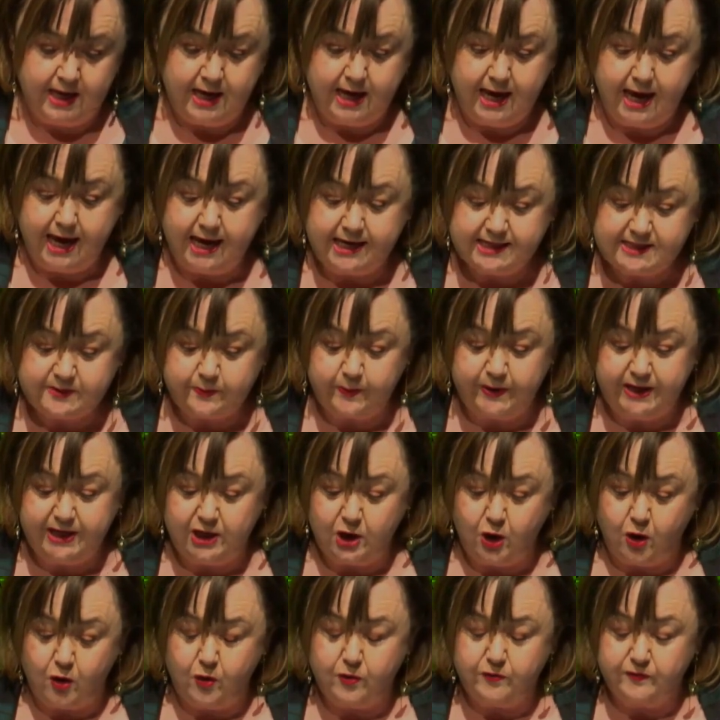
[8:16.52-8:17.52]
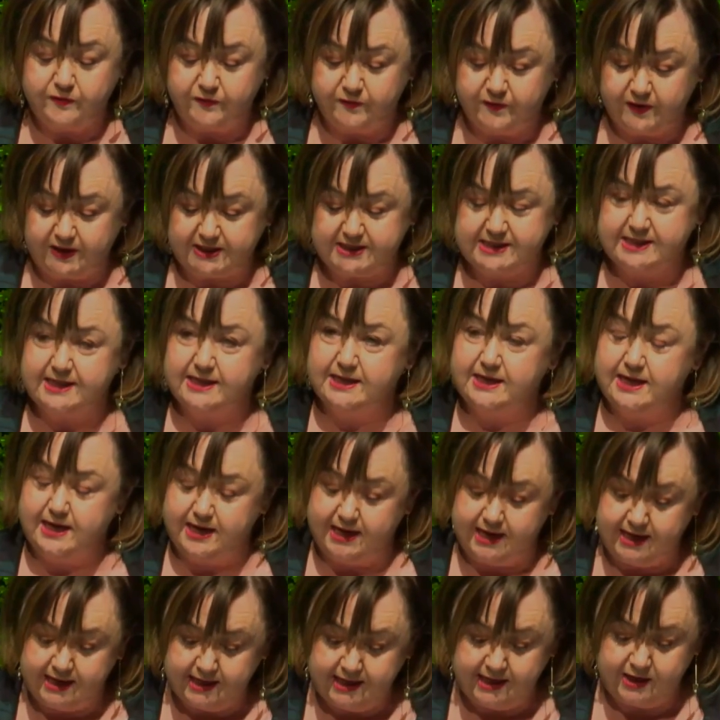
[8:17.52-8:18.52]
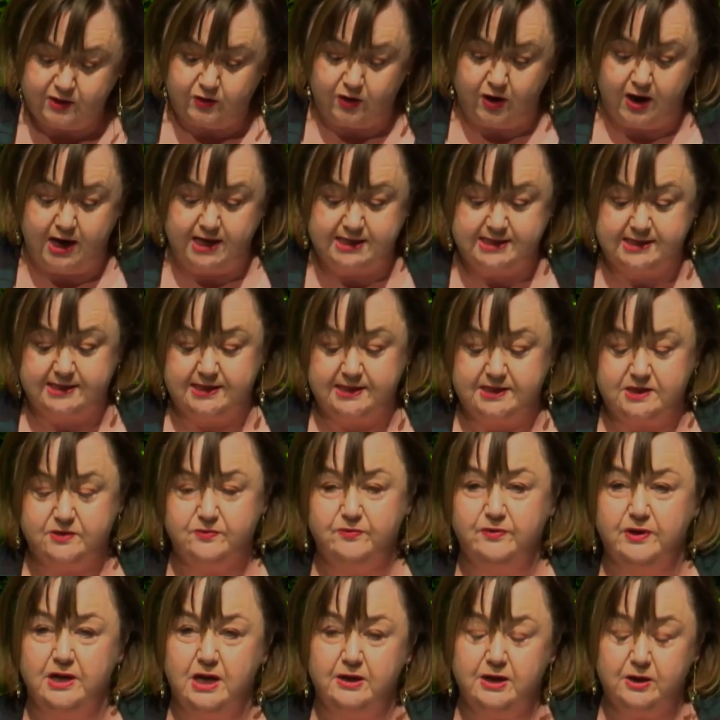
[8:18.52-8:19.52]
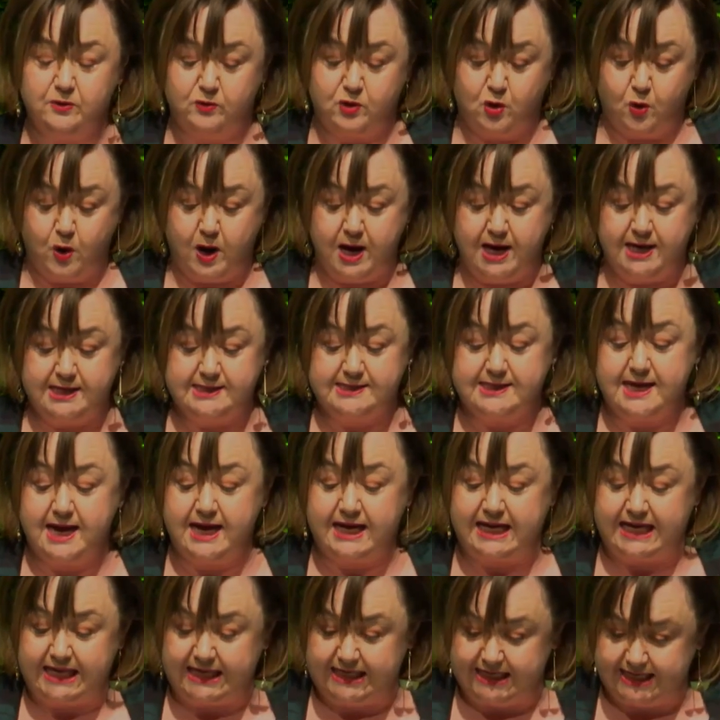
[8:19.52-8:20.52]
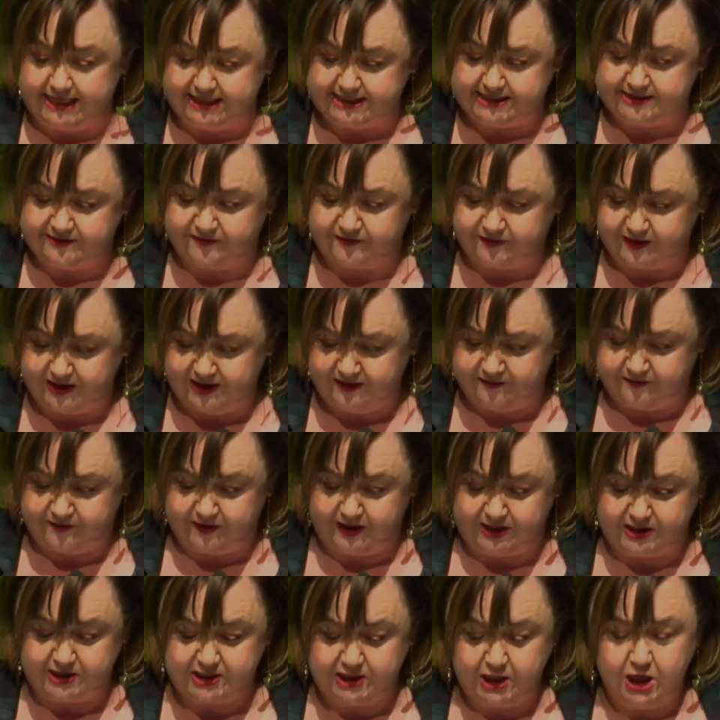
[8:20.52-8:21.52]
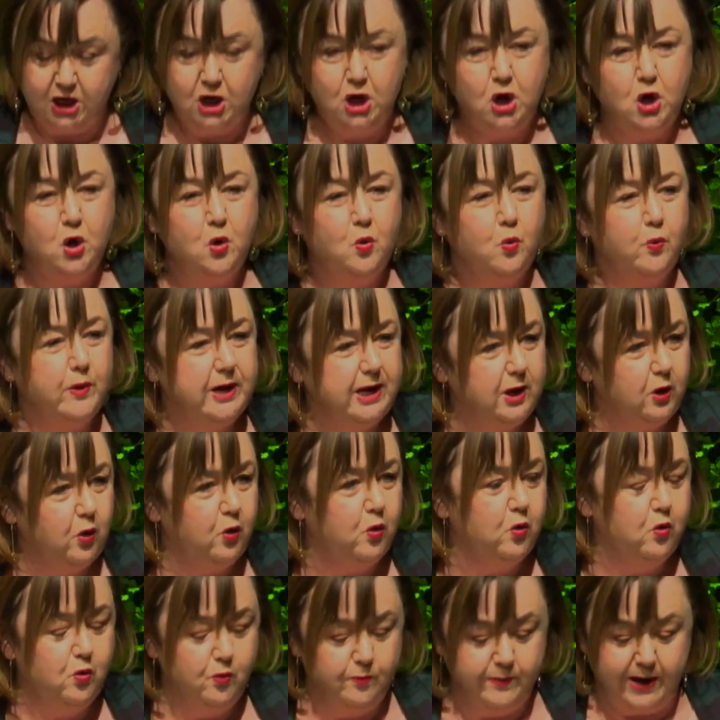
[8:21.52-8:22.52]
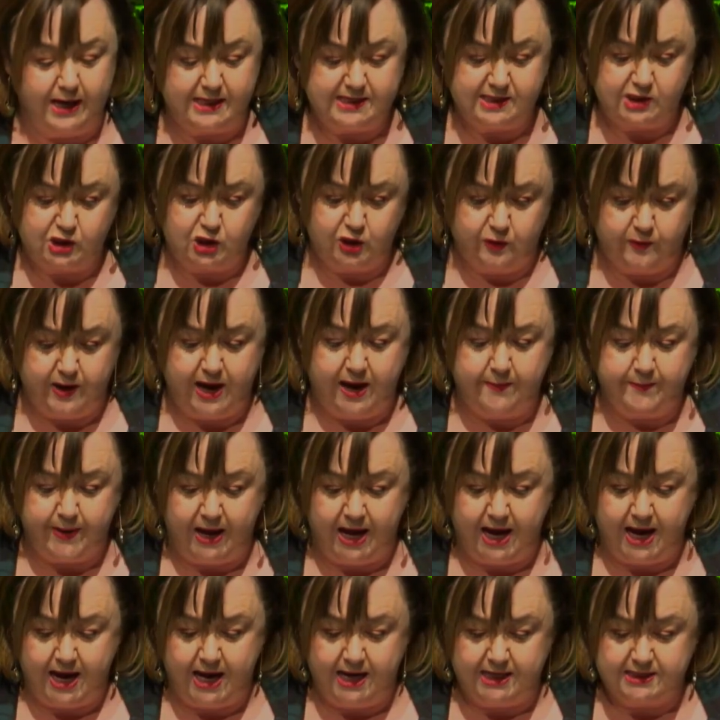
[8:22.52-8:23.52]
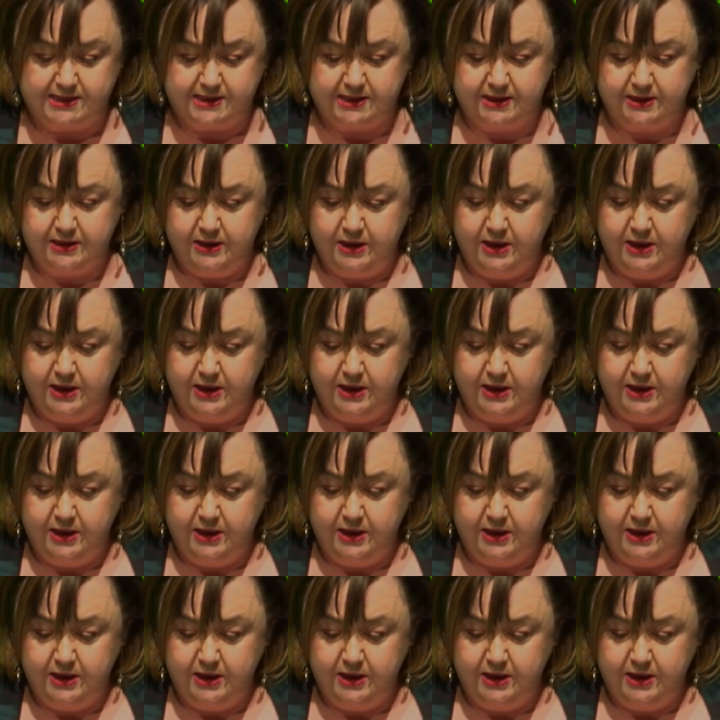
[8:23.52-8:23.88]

As we know, fixing any crisis requires a collective effort. We all must do our part.